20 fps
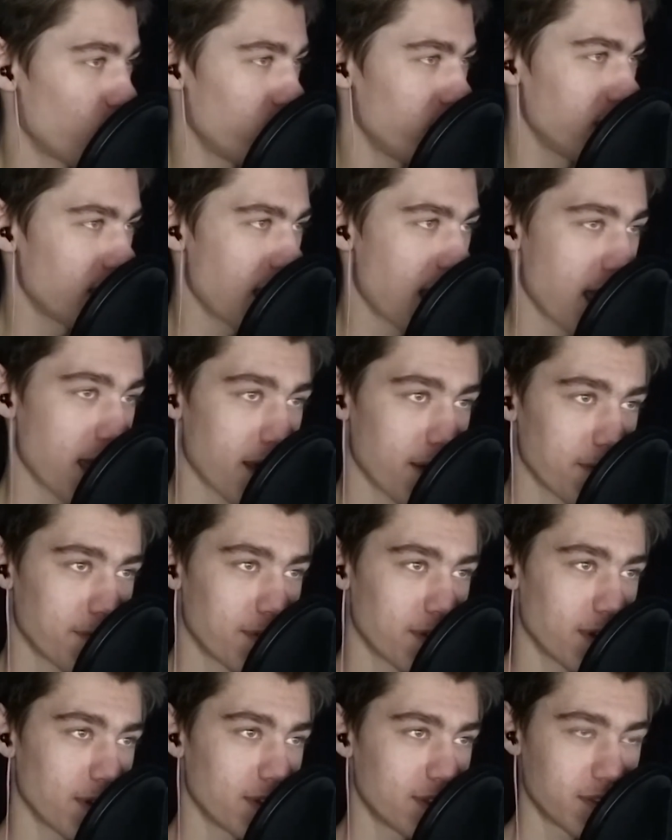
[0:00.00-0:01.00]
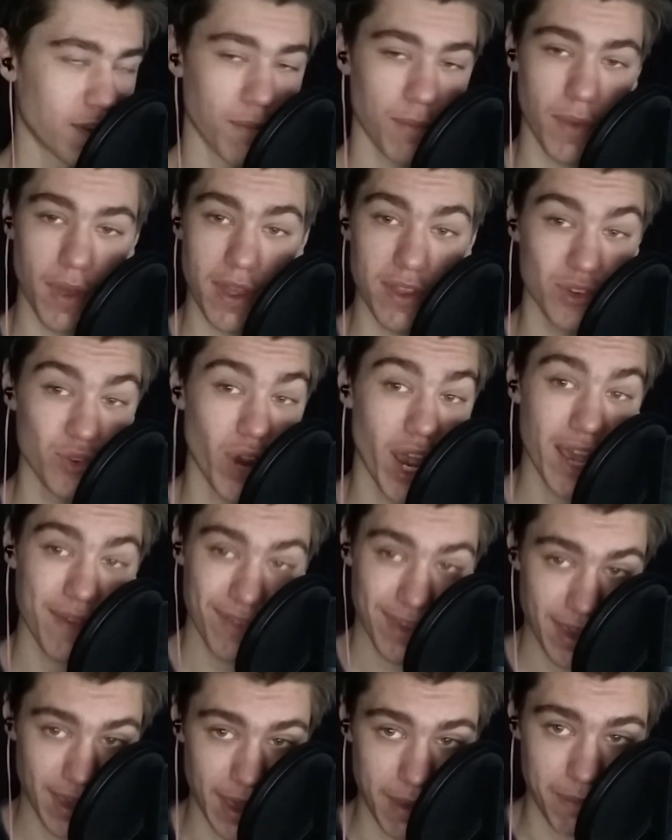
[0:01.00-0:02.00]
we have some
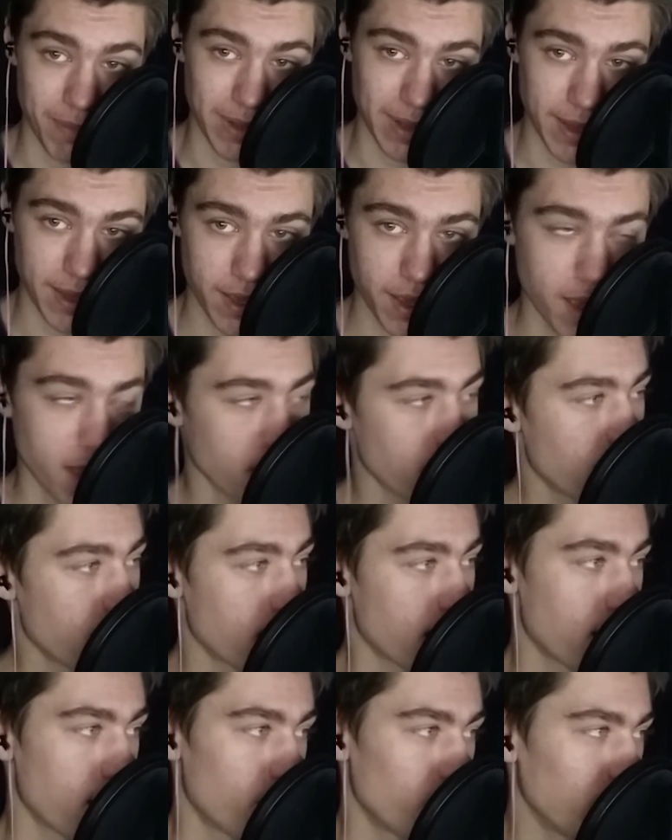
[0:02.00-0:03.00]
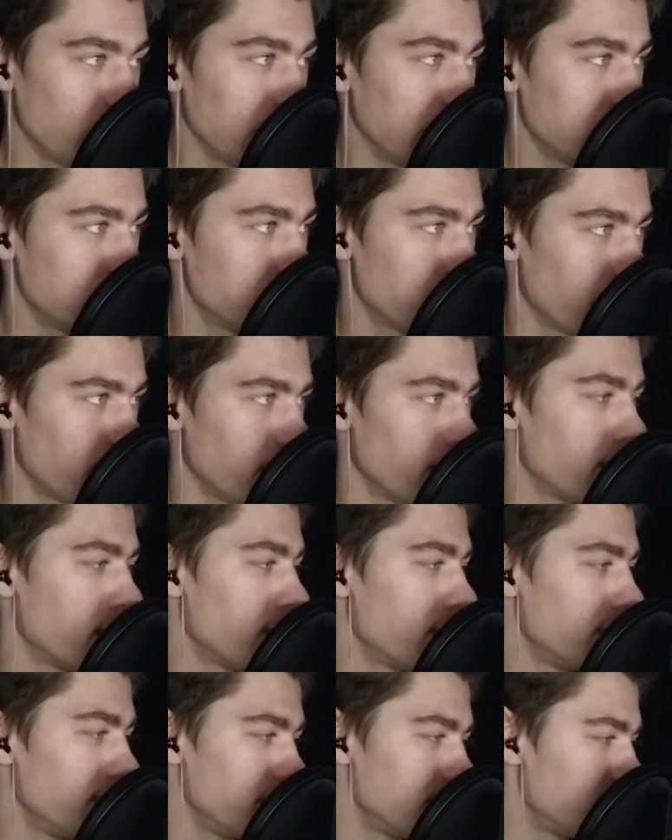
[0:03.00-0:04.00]
driving gameplay released by
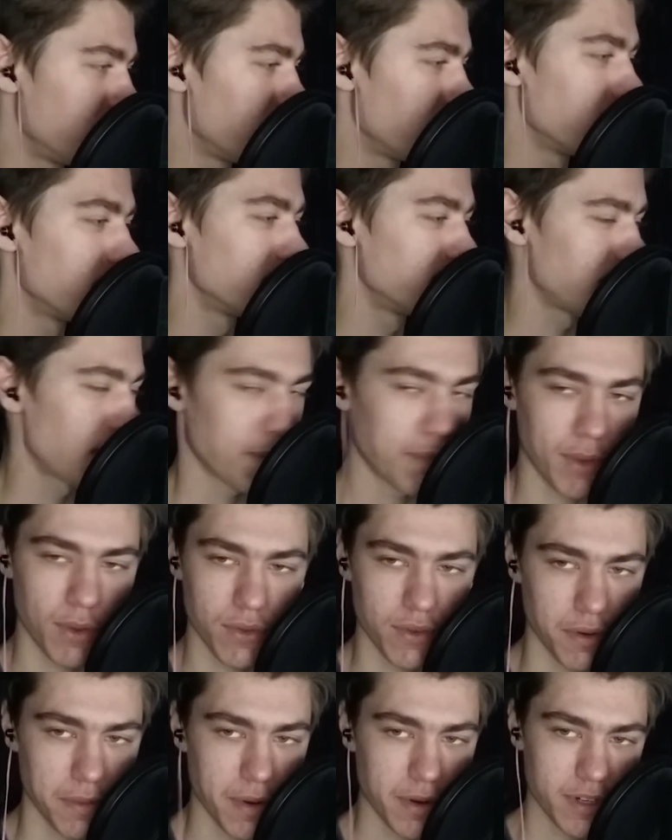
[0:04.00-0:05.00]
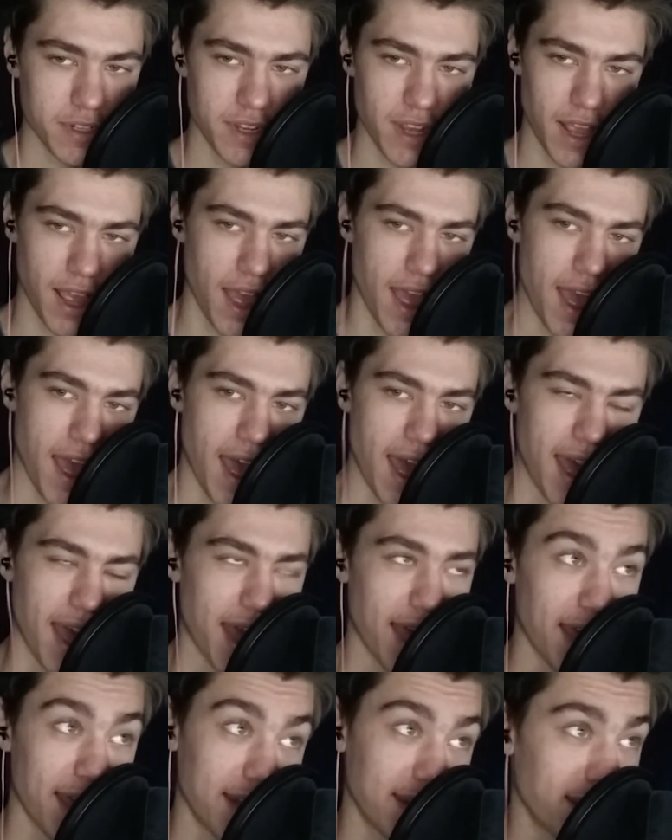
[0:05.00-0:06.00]
these same YouTubers,
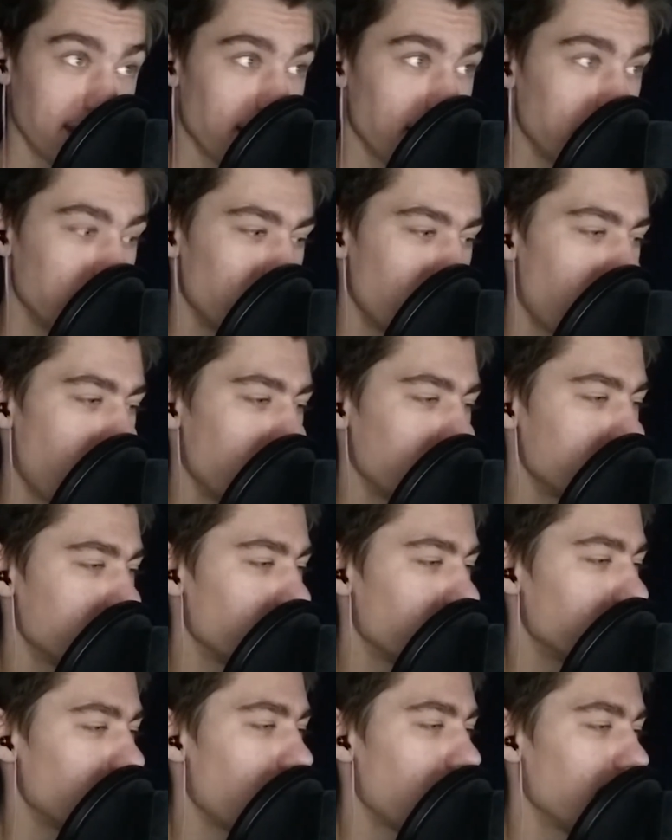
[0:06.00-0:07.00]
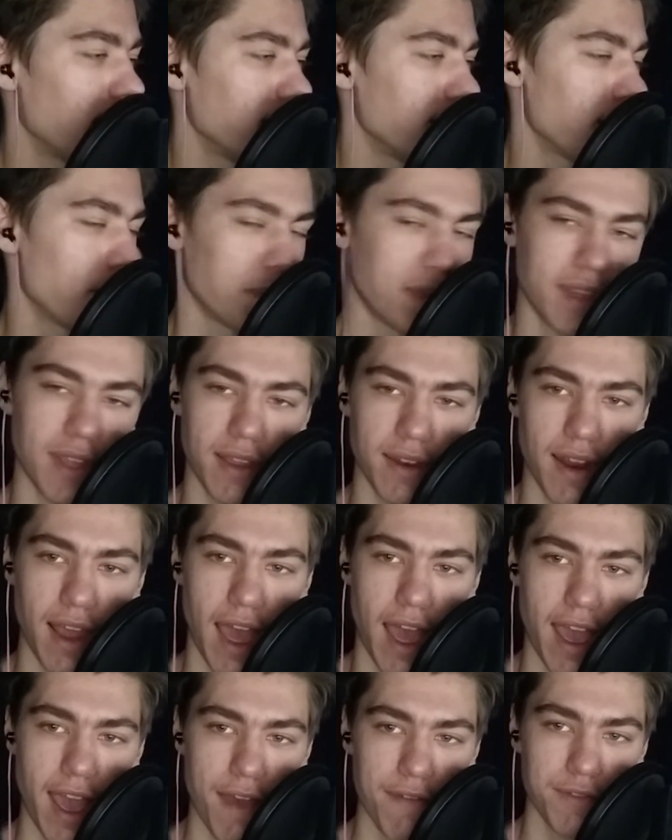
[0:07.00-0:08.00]
and I thought I
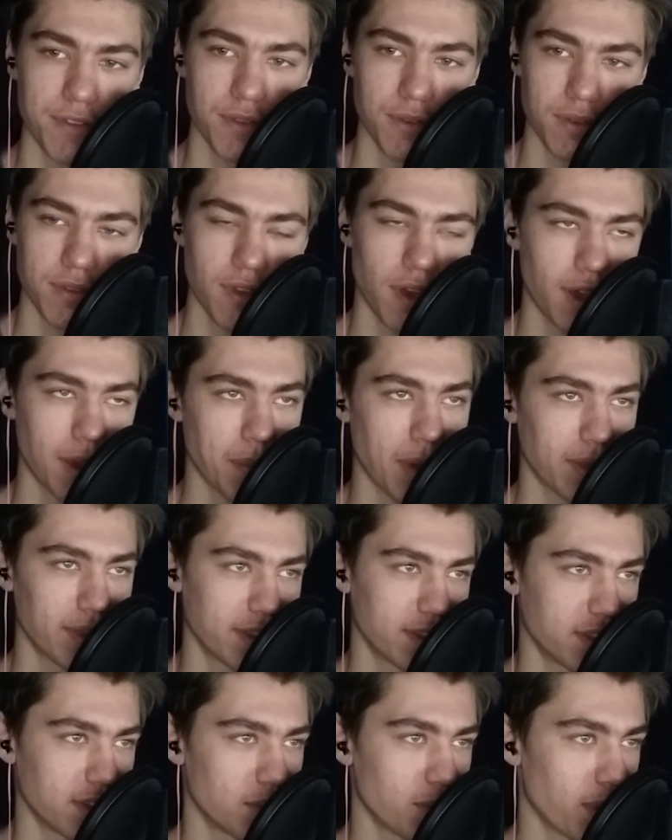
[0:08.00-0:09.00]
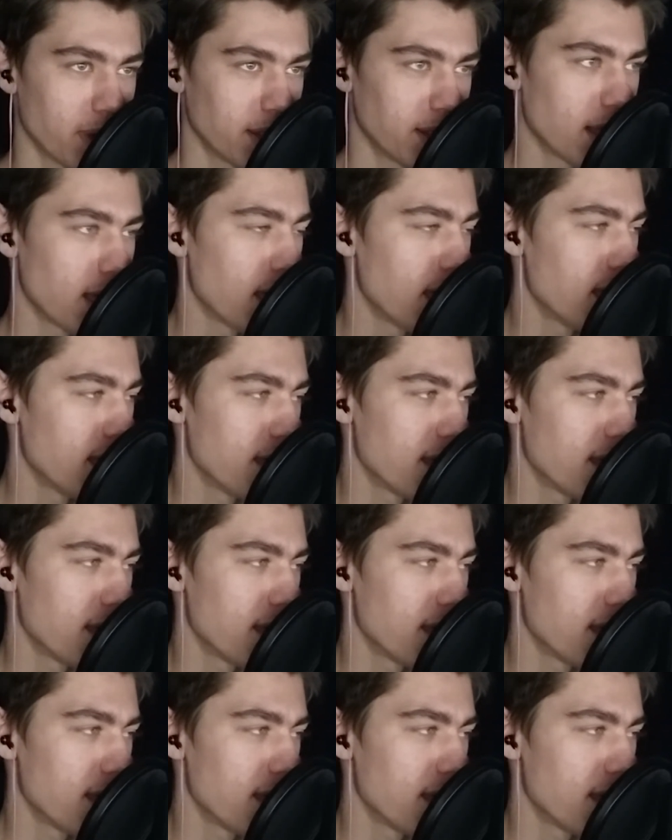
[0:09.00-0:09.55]
have to talk about this as well.